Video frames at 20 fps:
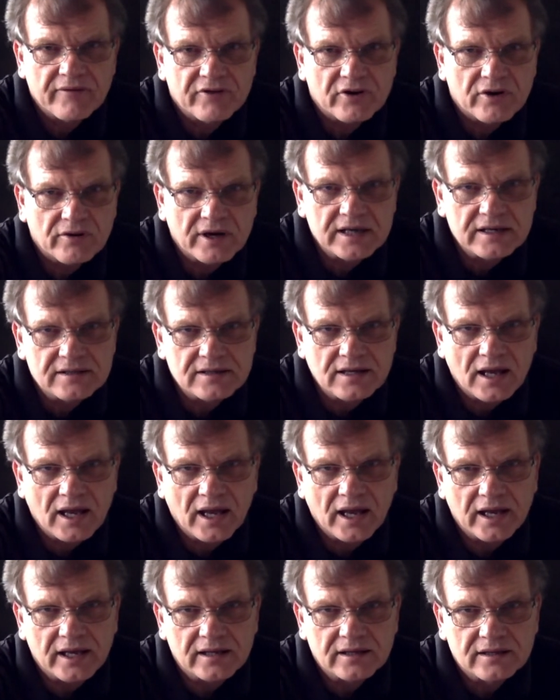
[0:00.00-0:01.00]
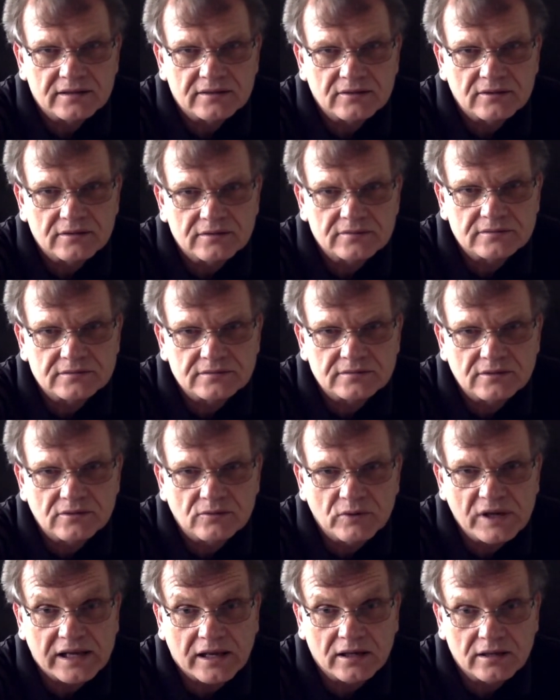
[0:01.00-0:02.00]
a great day,
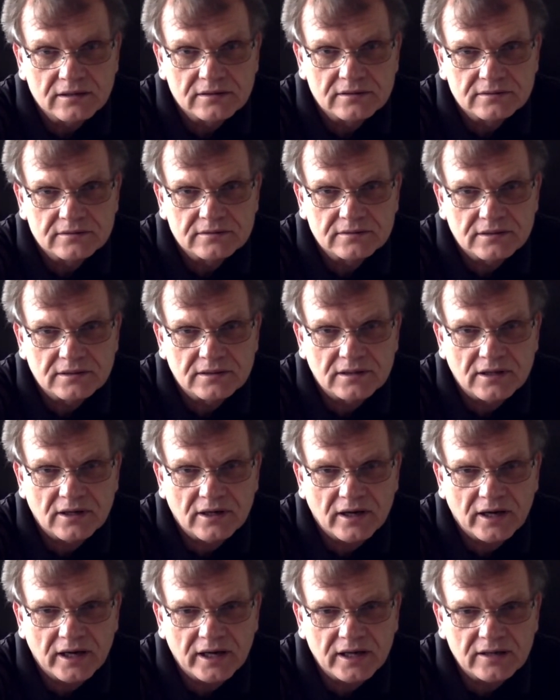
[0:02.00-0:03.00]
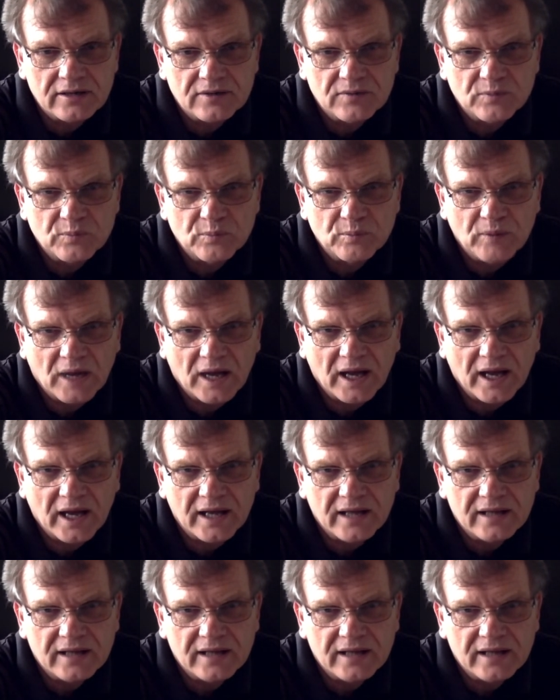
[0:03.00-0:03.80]
week. All right, bye.